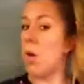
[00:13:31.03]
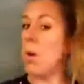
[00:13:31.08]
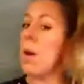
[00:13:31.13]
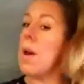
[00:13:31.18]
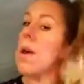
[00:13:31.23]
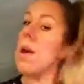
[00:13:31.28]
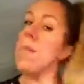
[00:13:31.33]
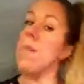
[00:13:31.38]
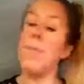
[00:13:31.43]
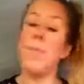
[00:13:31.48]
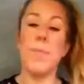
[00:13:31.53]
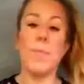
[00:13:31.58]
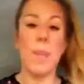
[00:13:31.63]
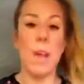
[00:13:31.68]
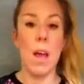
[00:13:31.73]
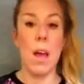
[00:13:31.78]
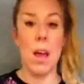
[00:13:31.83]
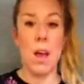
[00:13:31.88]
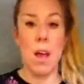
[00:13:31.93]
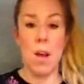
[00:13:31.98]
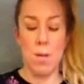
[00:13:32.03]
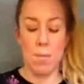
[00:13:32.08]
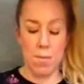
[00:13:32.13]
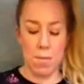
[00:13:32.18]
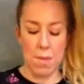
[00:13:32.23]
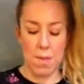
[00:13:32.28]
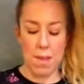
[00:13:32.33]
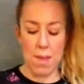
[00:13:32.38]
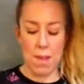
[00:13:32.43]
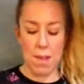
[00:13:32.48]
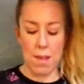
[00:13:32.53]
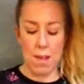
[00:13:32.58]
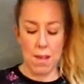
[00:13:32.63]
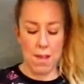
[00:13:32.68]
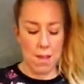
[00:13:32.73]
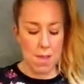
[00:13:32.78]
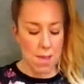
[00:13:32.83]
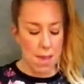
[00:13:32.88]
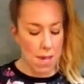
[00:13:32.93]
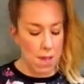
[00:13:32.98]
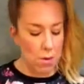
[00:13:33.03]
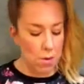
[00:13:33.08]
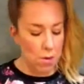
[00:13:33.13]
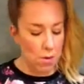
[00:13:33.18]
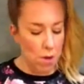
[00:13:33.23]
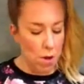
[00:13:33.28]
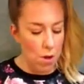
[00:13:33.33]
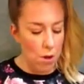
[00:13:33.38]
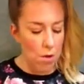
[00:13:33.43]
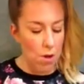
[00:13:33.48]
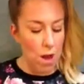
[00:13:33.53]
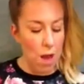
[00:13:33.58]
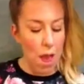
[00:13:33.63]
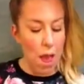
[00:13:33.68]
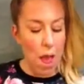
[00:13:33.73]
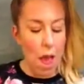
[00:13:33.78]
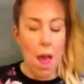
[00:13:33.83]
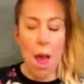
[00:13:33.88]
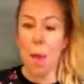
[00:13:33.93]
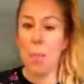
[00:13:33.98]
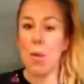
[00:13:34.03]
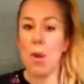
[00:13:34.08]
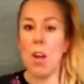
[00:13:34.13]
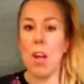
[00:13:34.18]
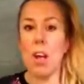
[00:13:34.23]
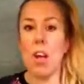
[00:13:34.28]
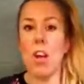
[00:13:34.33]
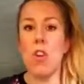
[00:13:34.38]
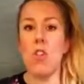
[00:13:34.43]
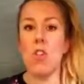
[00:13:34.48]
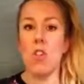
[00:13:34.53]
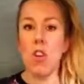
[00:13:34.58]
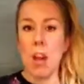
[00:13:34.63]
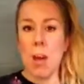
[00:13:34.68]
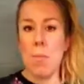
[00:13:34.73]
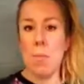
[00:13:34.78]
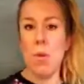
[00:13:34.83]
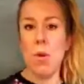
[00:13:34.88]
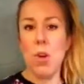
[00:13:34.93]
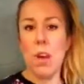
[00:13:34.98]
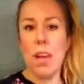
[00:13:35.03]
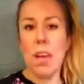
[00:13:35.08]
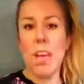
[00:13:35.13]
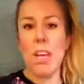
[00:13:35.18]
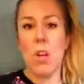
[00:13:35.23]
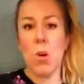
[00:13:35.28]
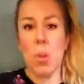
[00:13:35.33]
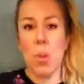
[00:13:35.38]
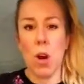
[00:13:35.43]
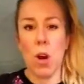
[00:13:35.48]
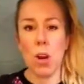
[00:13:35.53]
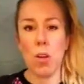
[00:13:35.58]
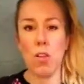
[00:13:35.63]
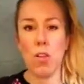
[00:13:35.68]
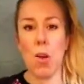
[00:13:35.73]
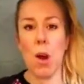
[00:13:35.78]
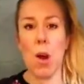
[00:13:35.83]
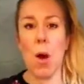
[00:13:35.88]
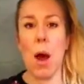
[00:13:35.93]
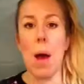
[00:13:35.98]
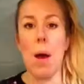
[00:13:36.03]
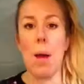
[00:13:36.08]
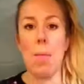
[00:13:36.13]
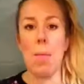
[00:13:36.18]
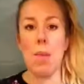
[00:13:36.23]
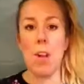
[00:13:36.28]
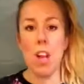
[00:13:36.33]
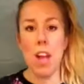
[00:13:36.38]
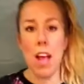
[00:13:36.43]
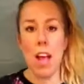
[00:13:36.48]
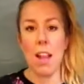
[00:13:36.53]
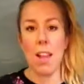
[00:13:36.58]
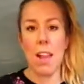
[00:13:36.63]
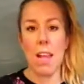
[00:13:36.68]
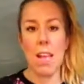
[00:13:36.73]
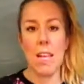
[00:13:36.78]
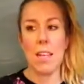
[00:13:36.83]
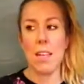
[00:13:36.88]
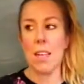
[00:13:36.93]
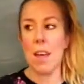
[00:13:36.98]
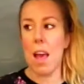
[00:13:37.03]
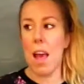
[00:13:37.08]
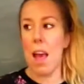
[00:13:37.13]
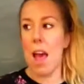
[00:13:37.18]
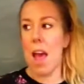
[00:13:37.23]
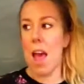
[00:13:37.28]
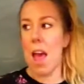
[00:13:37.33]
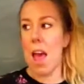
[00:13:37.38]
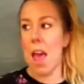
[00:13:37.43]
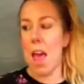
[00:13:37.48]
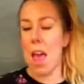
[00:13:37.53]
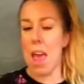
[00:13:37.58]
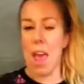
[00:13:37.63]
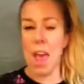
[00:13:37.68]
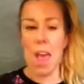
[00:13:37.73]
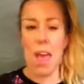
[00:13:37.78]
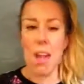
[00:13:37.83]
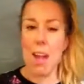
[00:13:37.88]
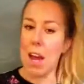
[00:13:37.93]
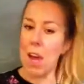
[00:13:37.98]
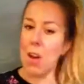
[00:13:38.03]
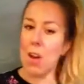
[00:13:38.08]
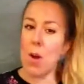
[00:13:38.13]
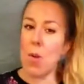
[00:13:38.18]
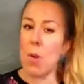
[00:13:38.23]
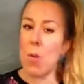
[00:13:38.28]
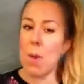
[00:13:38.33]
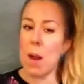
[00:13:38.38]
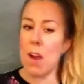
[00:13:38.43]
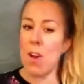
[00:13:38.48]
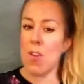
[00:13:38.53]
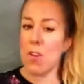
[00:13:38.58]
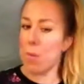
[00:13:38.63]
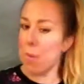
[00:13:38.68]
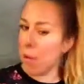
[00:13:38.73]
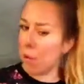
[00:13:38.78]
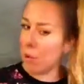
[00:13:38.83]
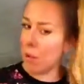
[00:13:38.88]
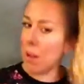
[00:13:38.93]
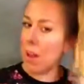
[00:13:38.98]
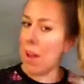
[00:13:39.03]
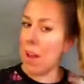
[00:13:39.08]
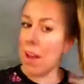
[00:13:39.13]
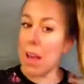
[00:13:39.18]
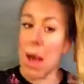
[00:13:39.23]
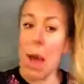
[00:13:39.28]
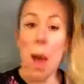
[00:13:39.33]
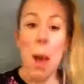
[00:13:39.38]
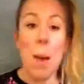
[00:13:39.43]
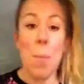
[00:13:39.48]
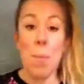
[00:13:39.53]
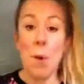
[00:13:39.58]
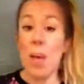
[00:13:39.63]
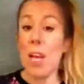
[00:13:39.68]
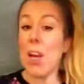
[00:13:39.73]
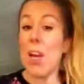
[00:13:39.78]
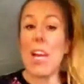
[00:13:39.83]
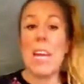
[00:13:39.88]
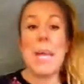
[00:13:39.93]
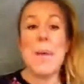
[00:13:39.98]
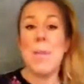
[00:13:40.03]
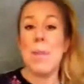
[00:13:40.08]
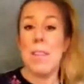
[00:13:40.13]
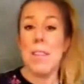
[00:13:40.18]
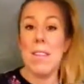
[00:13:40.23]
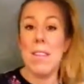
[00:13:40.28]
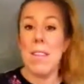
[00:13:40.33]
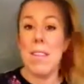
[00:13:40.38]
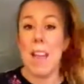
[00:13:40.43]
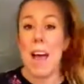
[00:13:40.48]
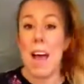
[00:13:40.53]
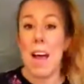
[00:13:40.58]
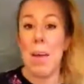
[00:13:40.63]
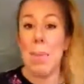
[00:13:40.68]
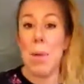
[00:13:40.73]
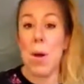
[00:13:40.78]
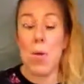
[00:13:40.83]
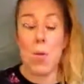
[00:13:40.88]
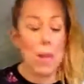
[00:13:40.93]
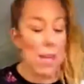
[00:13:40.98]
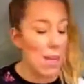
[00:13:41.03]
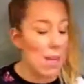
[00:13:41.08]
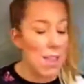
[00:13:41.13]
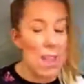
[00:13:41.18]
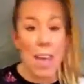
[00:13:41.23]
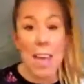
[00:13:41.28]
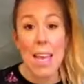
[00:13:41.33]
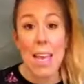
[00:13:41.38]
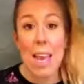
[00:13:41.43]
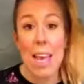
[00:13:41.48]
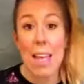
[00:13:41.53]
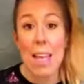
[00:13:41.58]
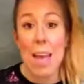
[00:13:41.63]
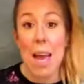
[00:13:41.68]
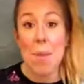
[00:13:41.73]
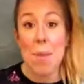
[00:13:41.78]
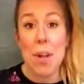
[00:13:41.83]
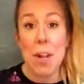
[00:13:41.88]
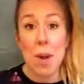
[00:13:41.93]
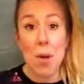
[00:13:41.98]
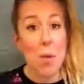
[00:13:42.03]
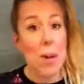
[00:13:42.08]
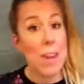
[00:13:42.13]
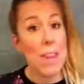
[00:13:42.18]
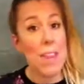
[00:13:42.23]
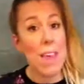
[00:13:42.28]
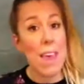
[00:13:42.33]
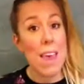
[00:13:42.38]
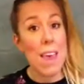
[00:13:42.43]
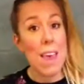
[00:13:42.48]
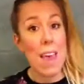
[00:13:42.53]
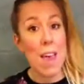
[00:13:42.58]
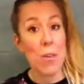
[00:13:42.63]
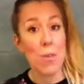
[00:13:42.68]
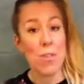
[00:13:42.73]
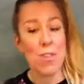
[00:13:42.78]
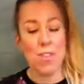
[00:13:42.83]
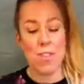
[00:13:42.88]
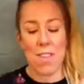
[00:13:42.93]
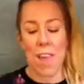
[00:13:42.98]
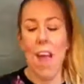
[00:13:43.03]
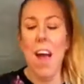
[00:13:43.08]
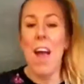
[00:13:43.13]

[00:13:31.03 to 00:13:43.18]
Okay, this is the end result. I'm gonna scramble and get to work so I'm not late, and I don't know what my hair is gonna be looking like. Probably gonna keep it in the side pony because I ain't got time to do anything else.